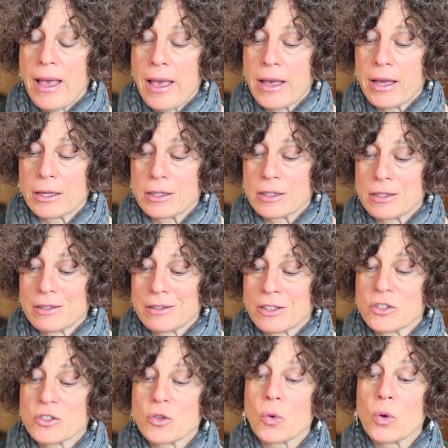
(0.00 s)
and
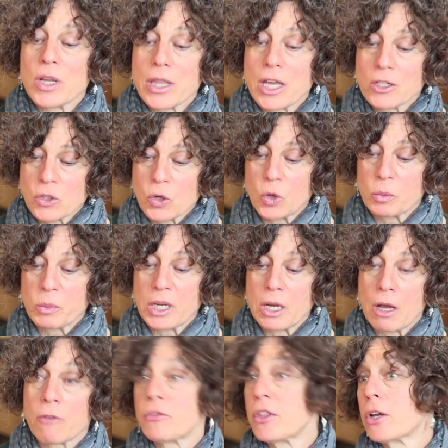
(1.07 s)
the story they told
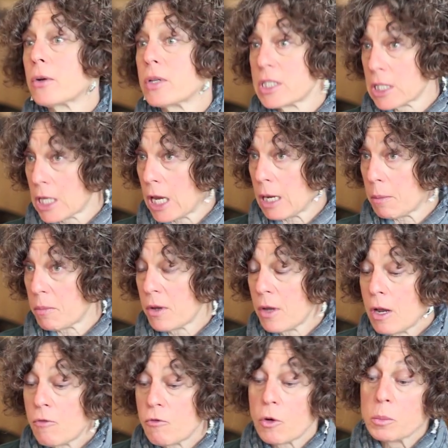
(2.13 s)
me of their escape
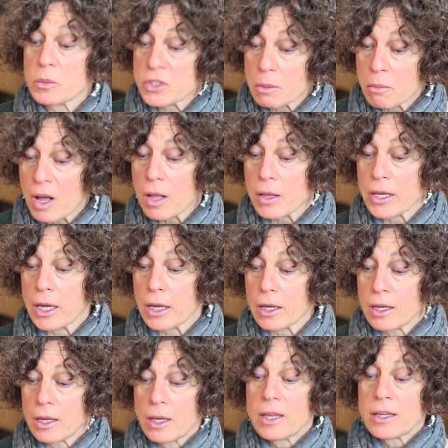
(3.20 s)
from
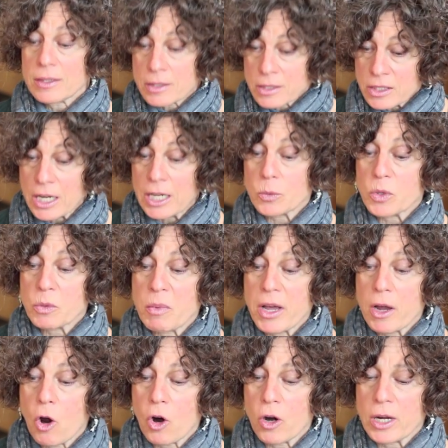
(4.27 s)
Somalia stayed with
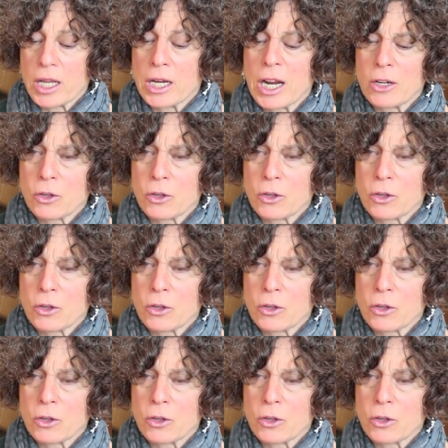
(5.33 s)
my heart, and